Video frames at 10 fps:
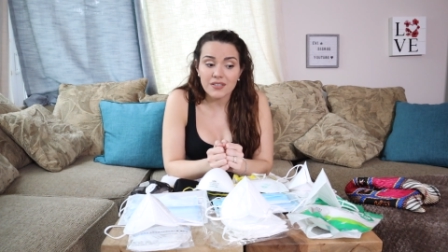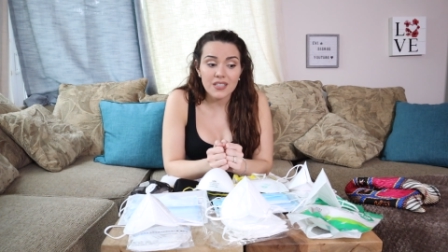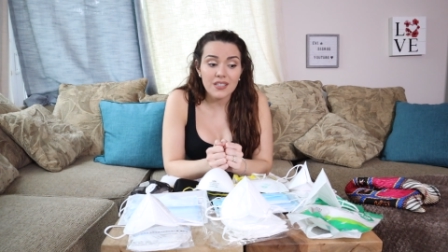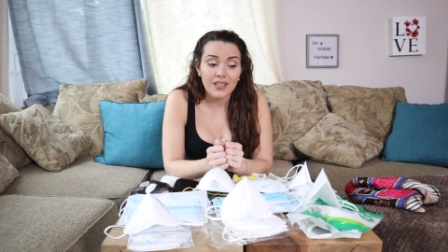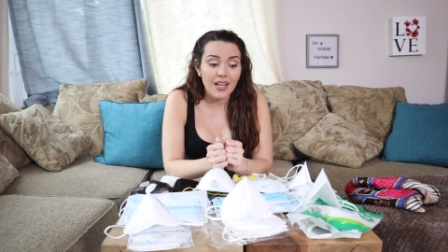I've
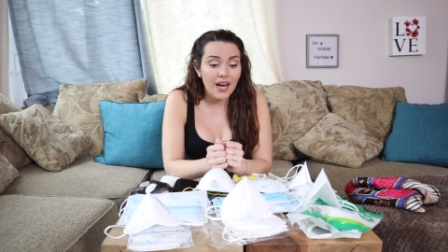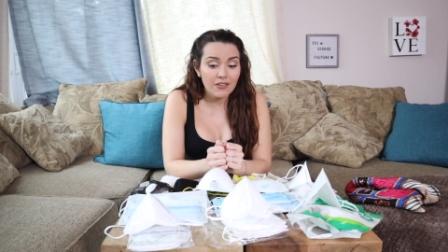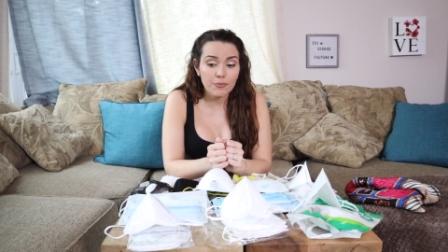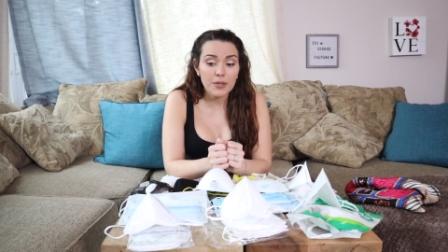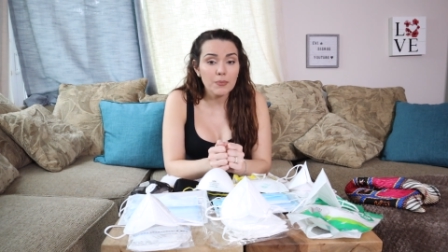seen a
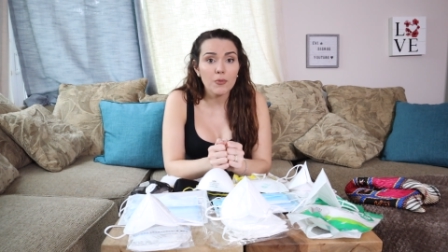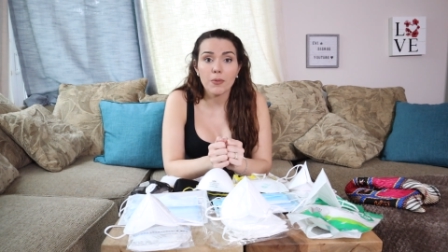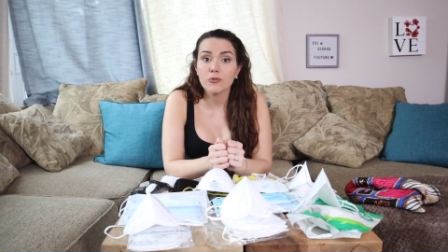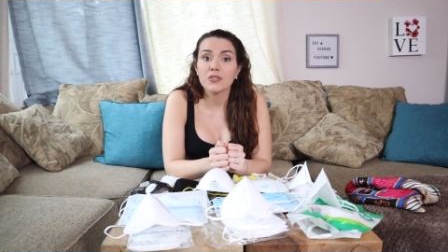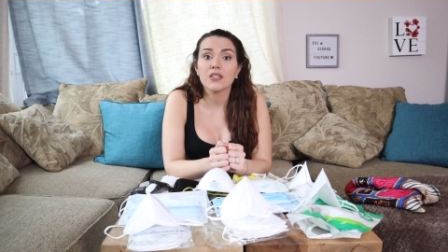lot of people
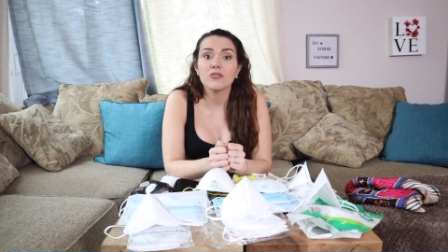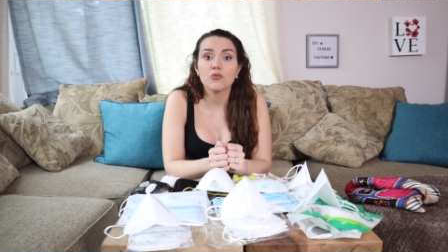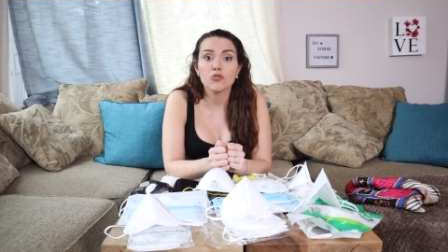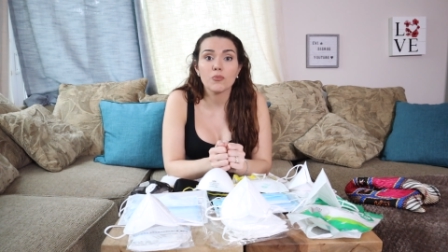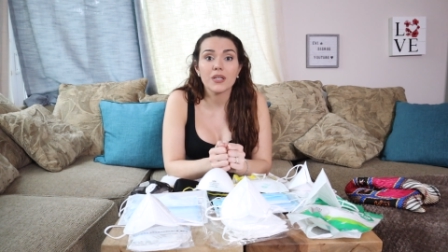posting on
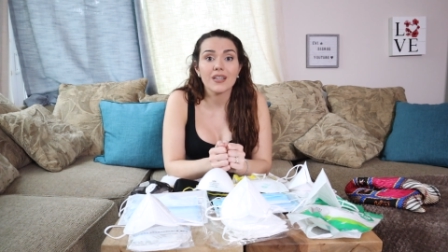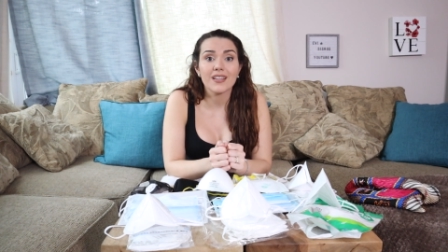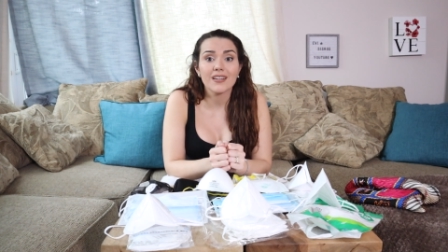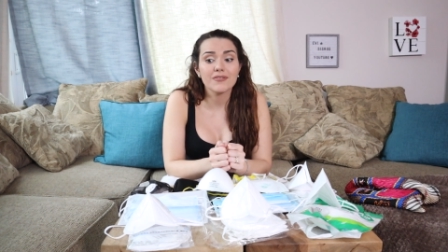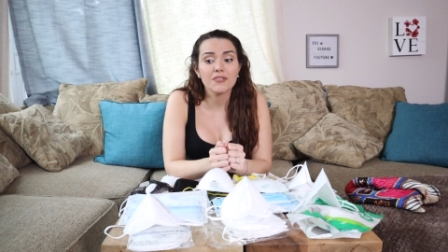social media, a
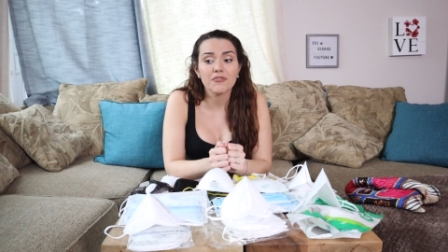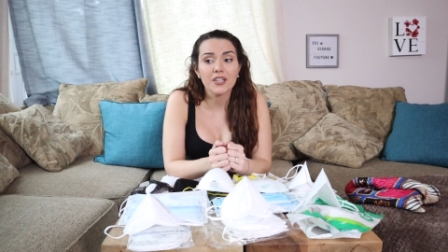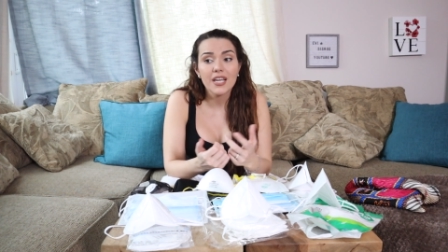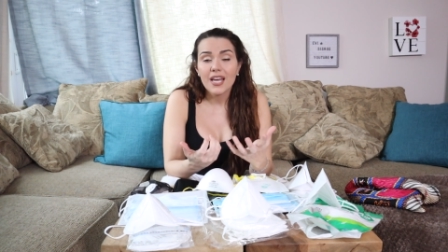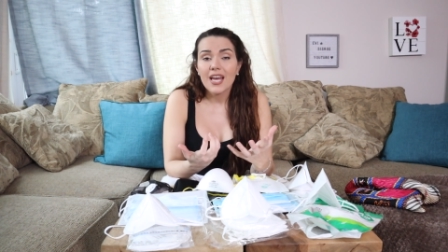lot of
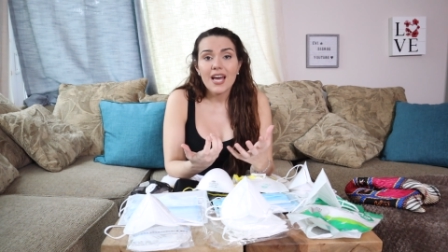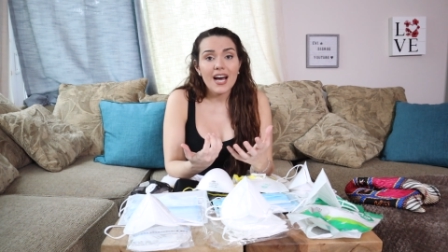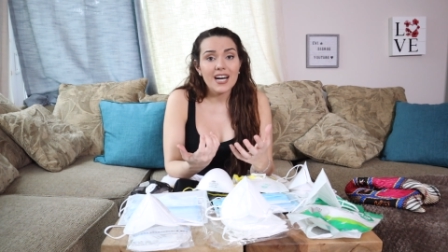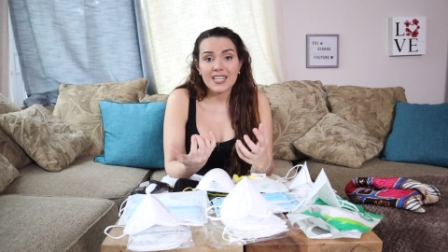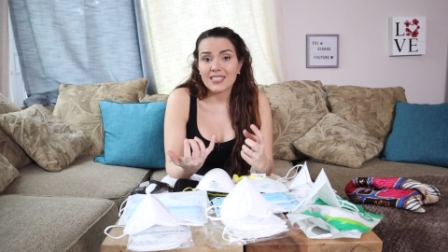different
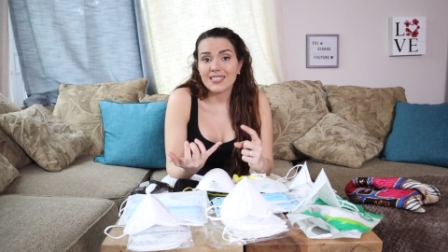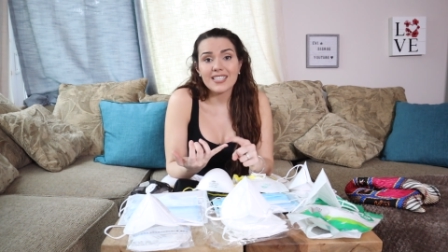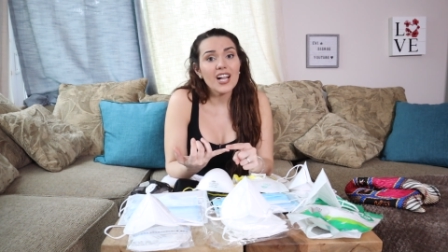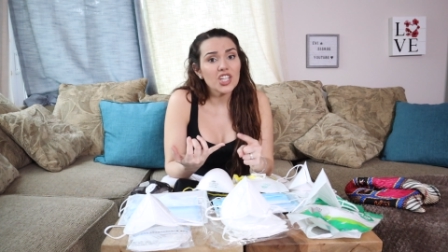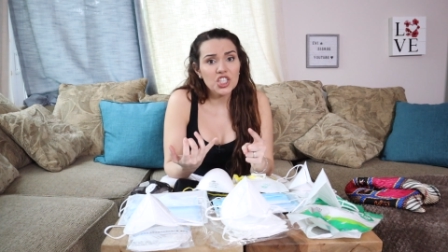
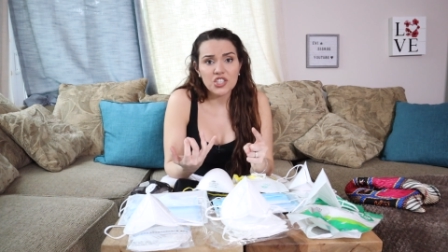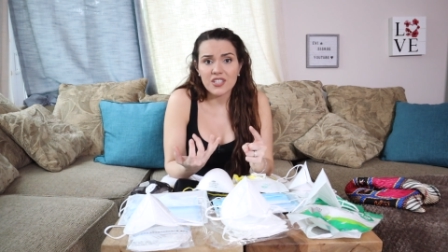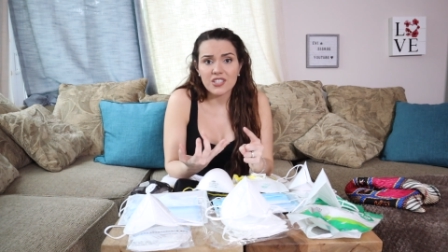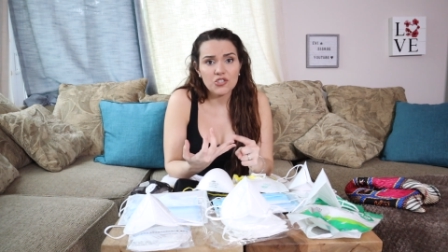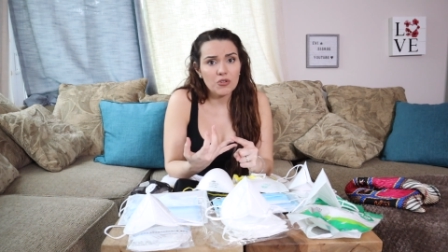
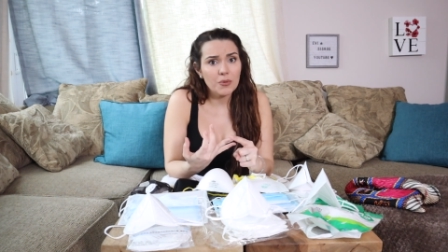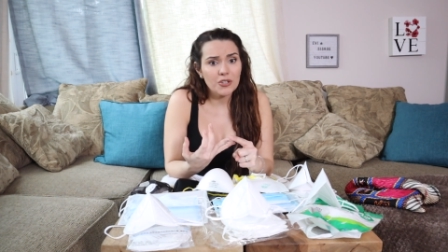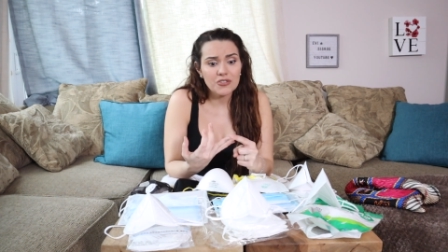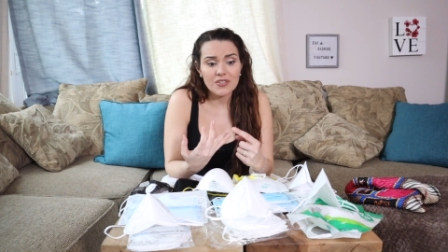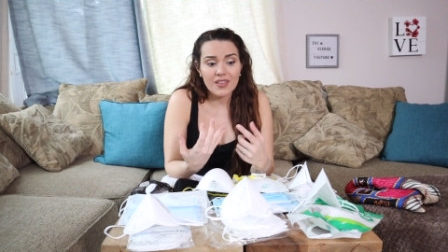sellers and
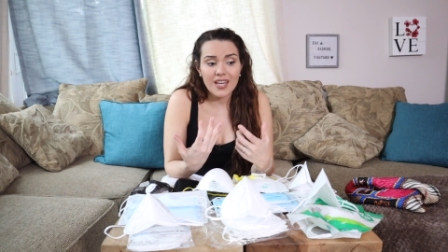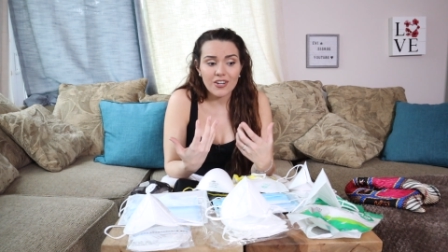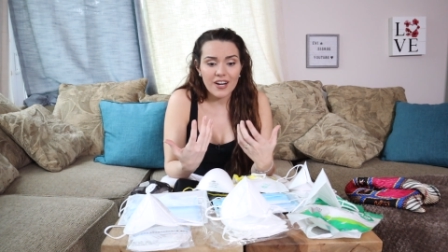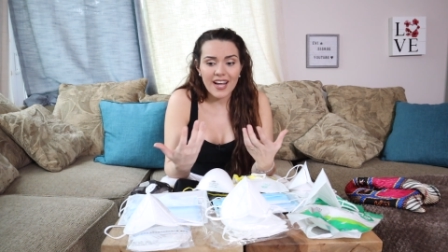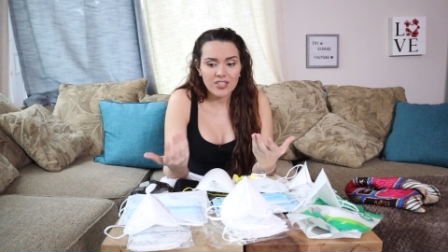distributors
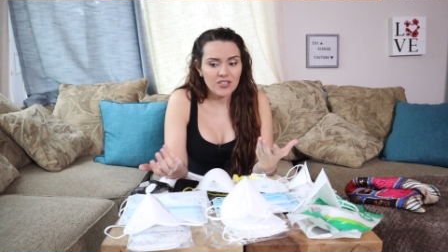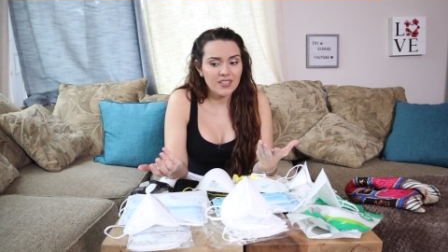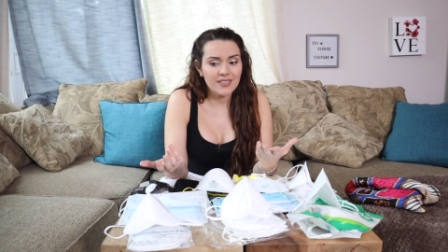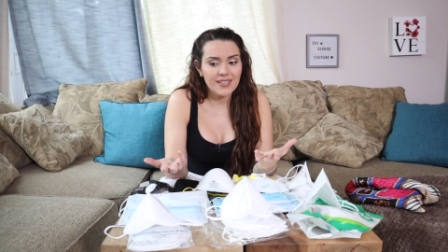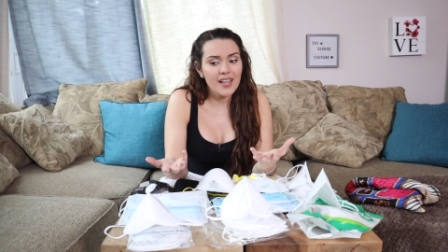that are
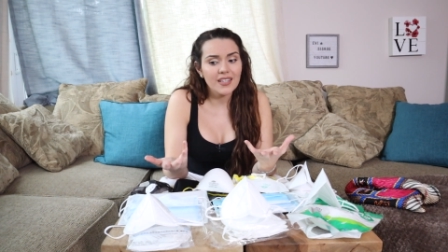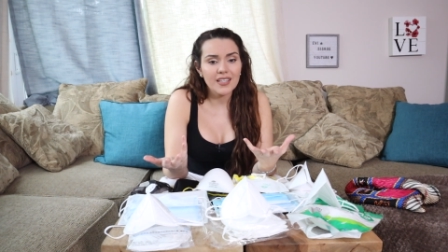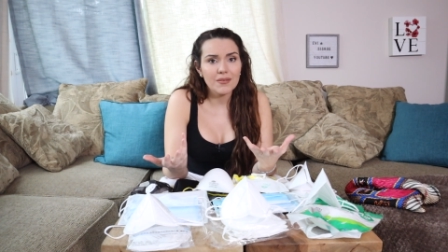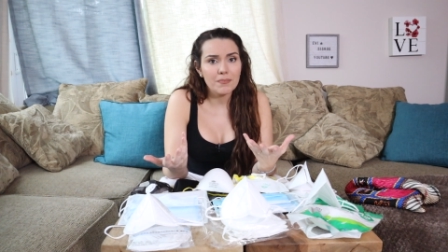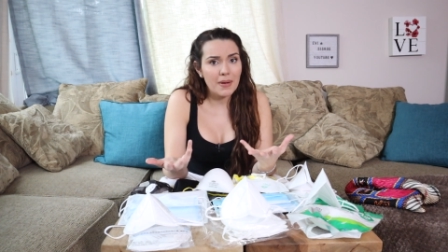actually
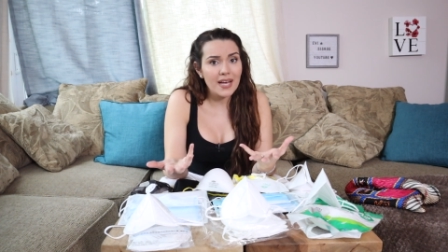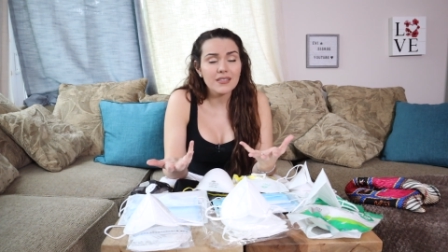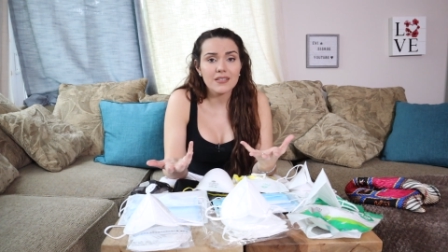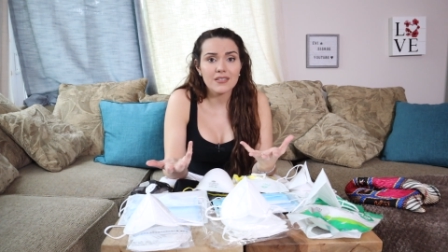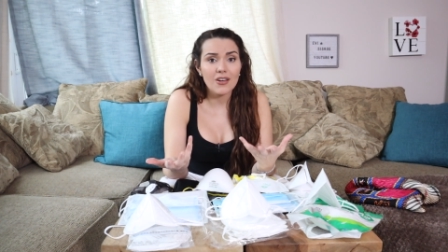selling
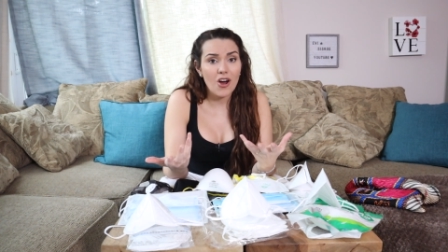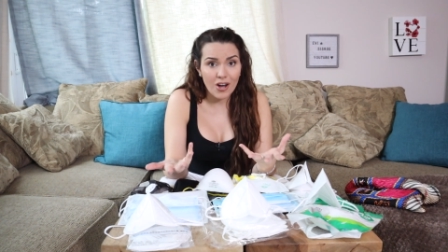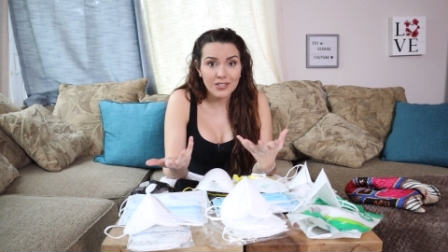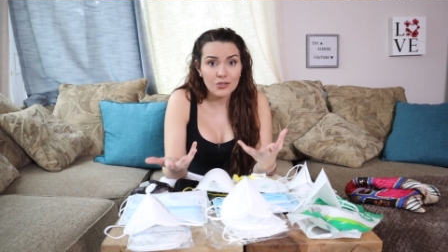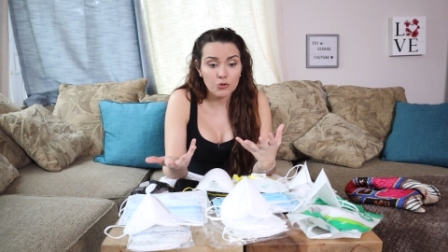masks
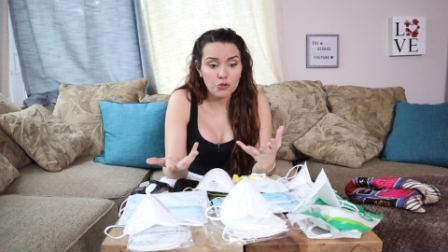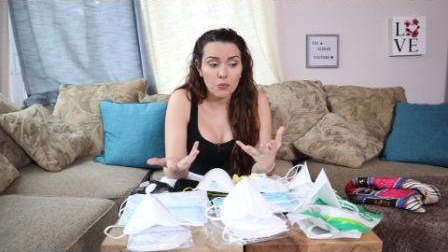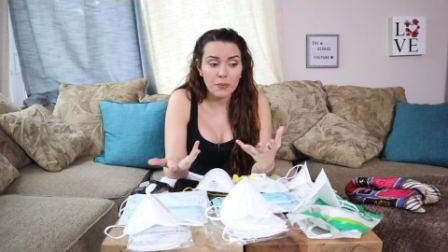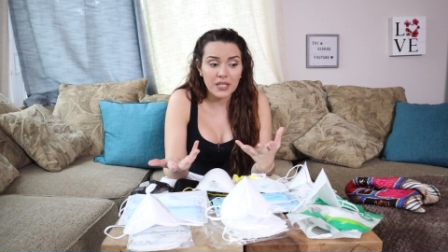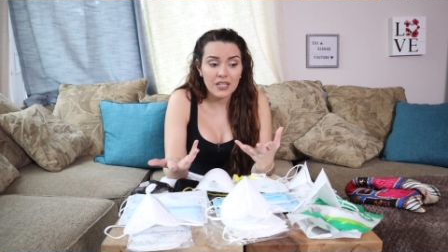on
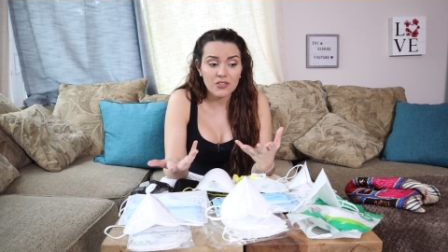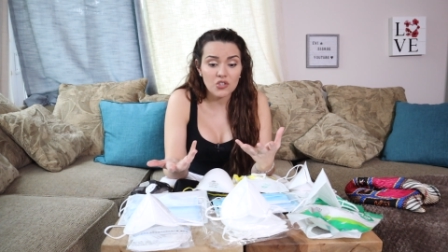social media.